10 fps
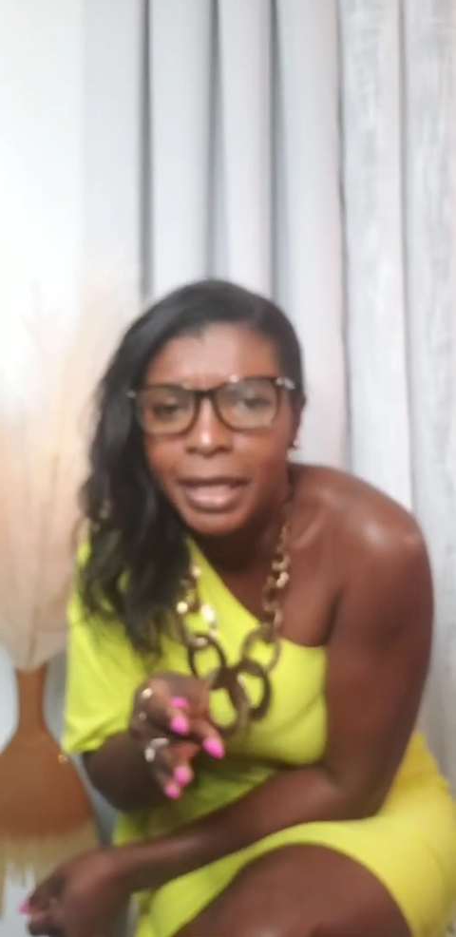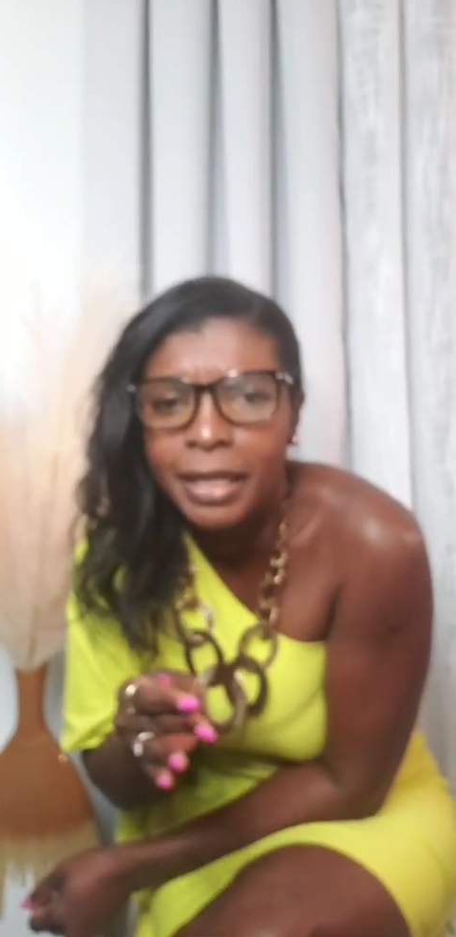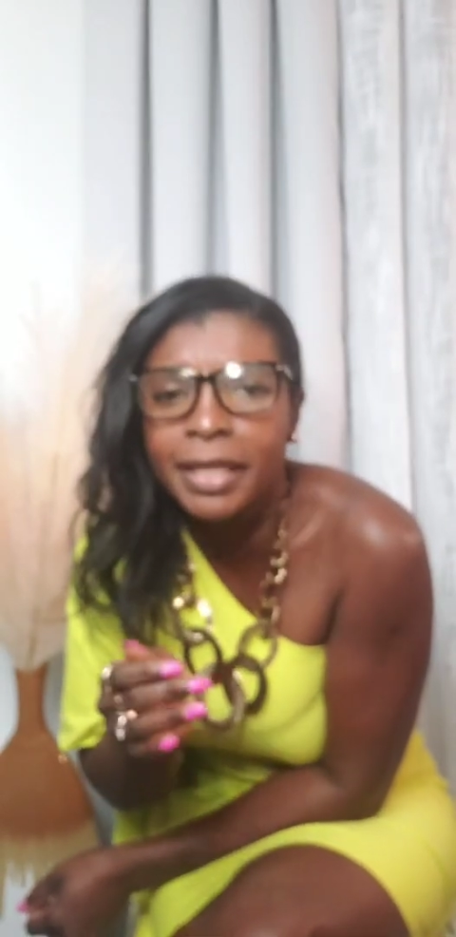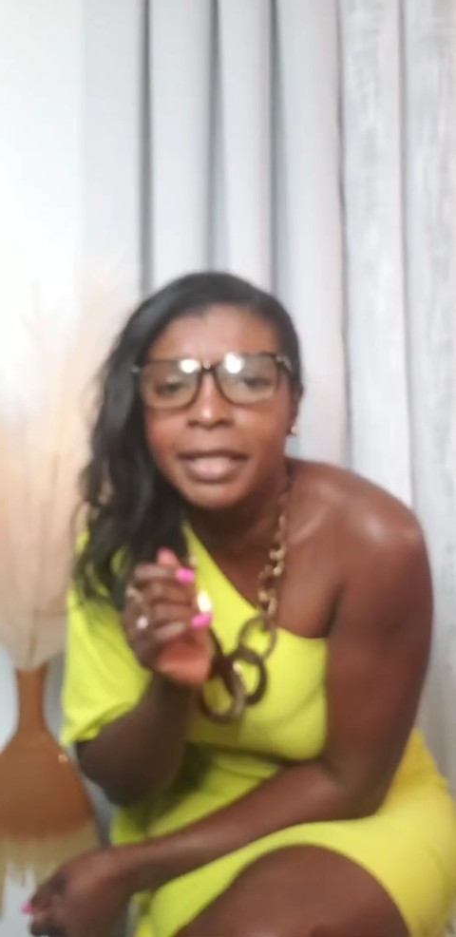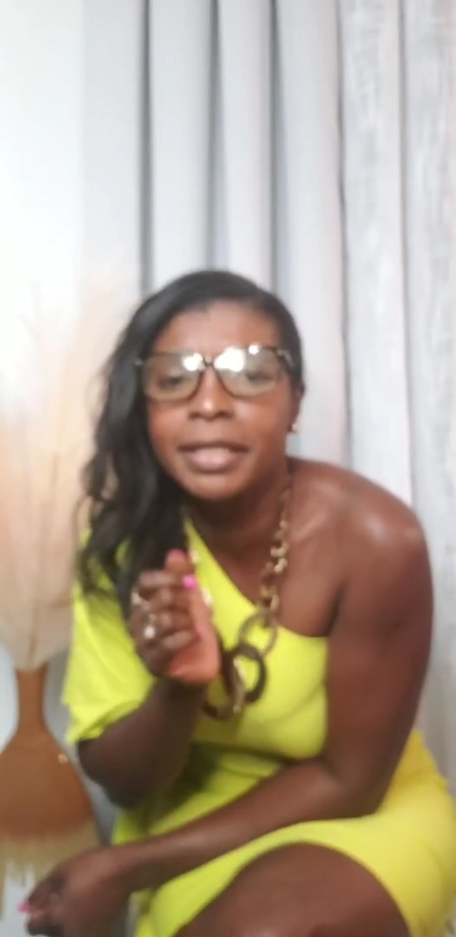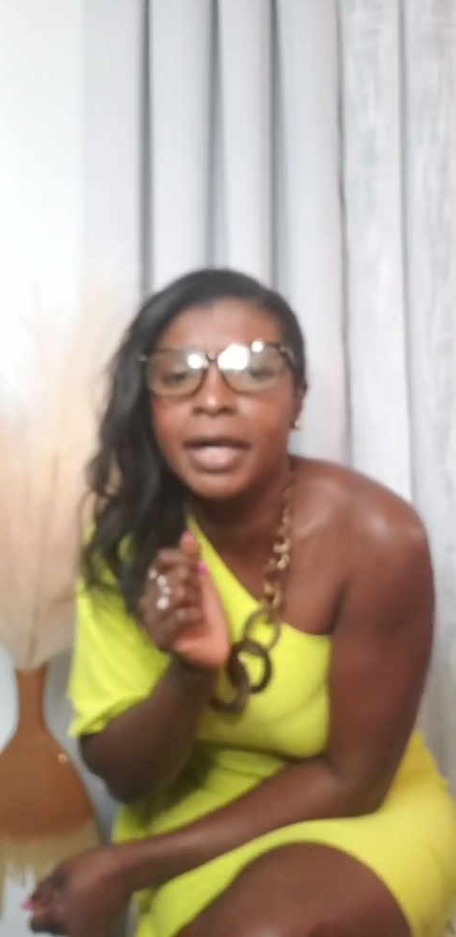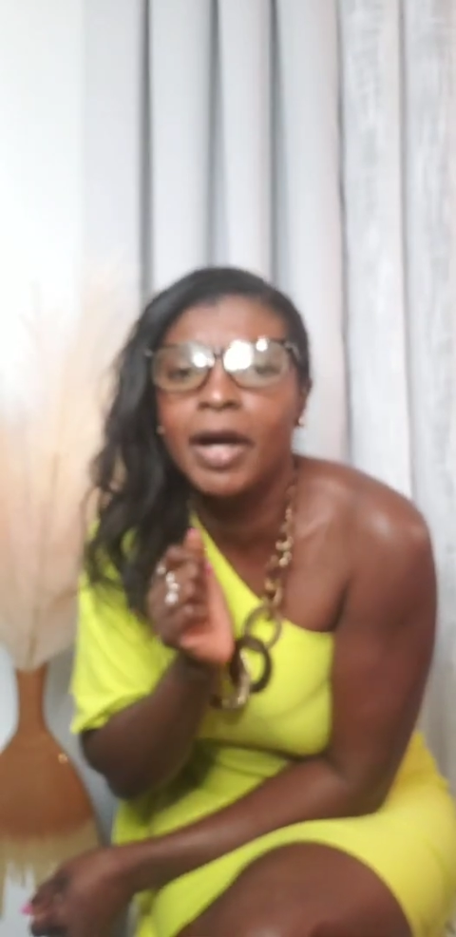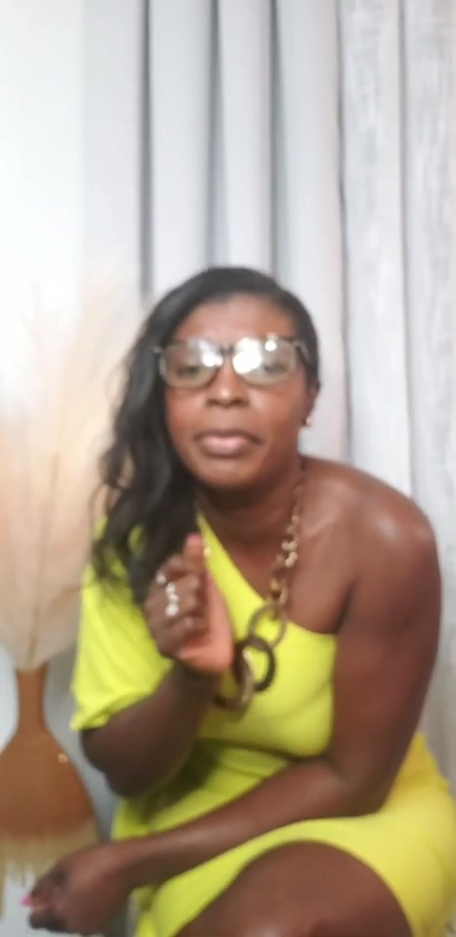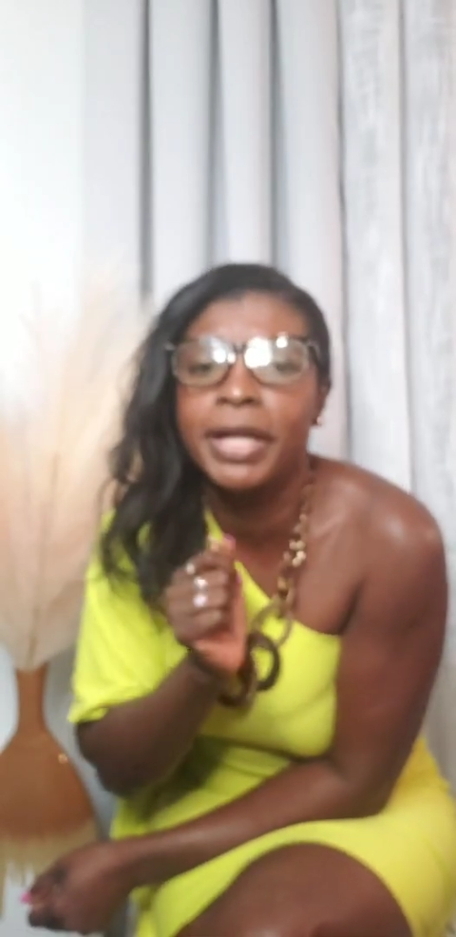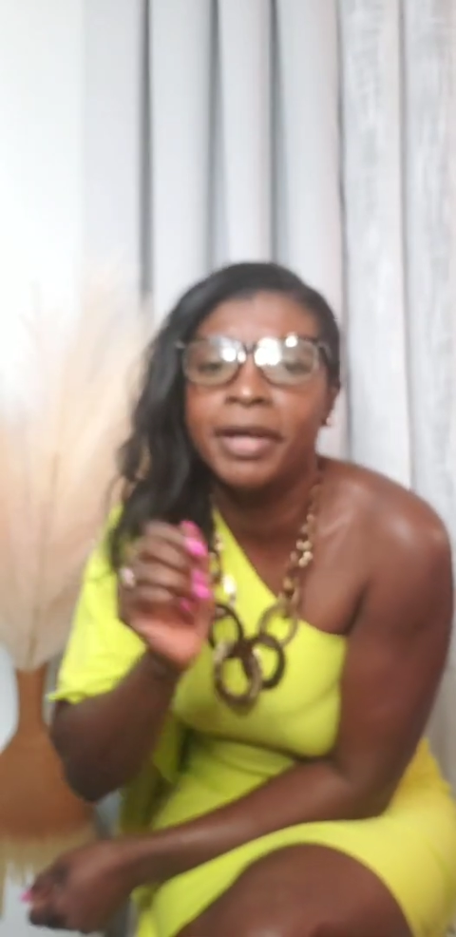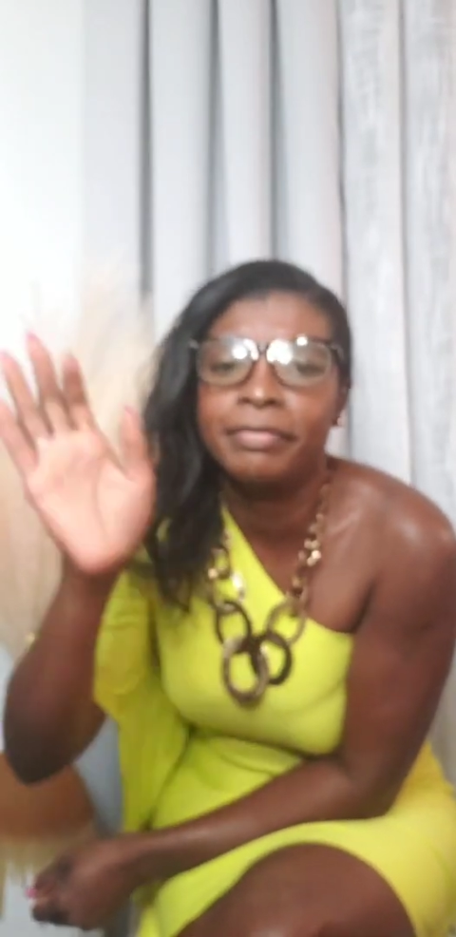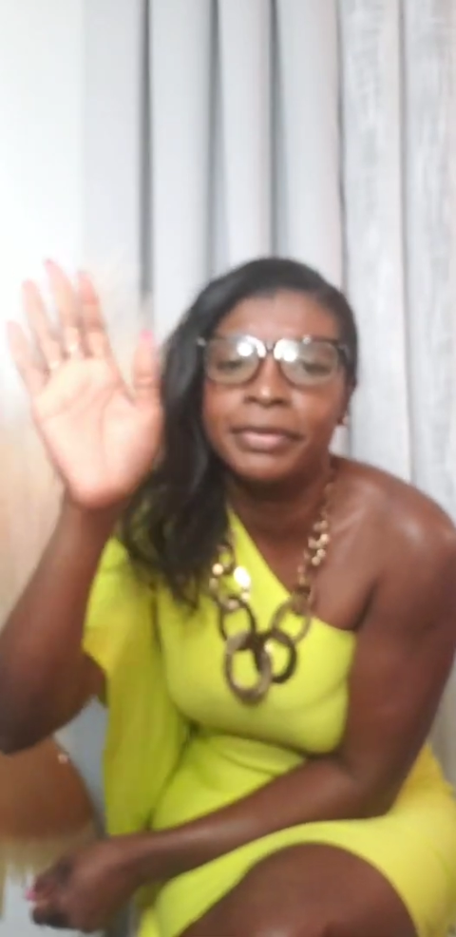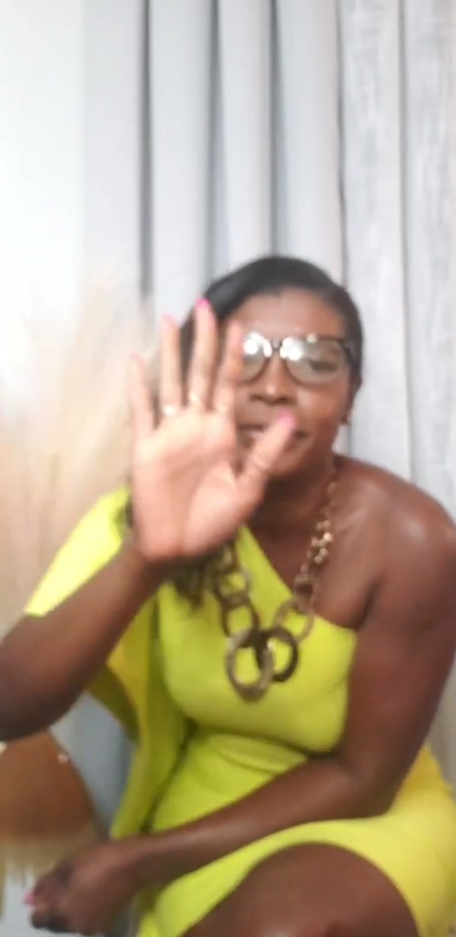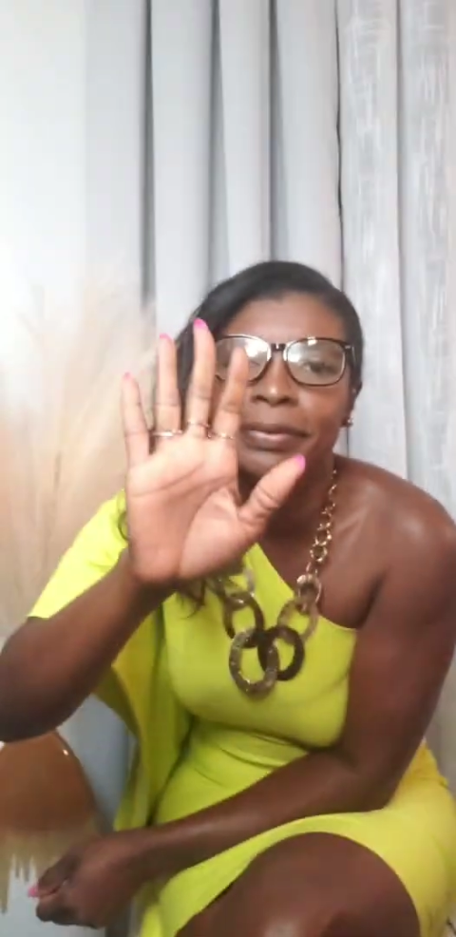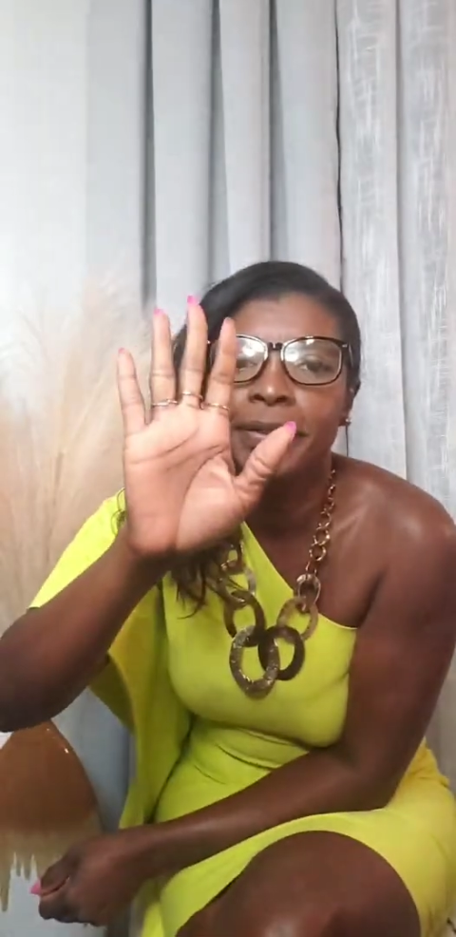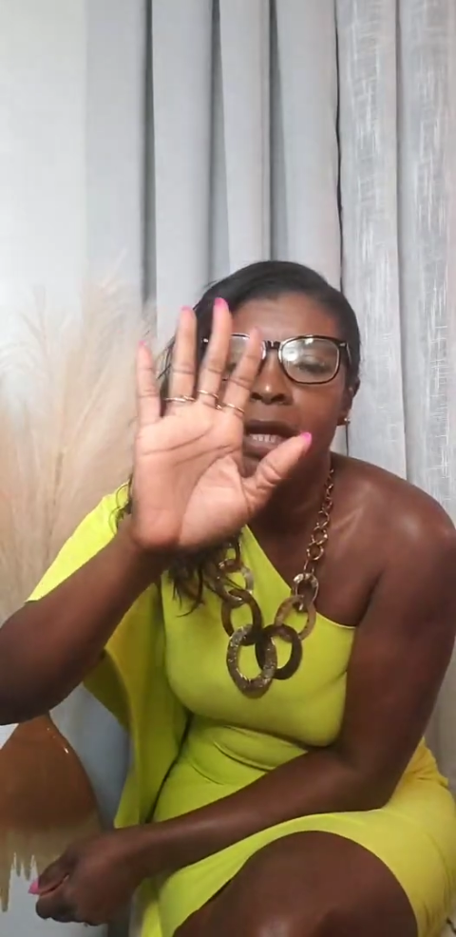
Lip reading: and then Cockburn Avenue.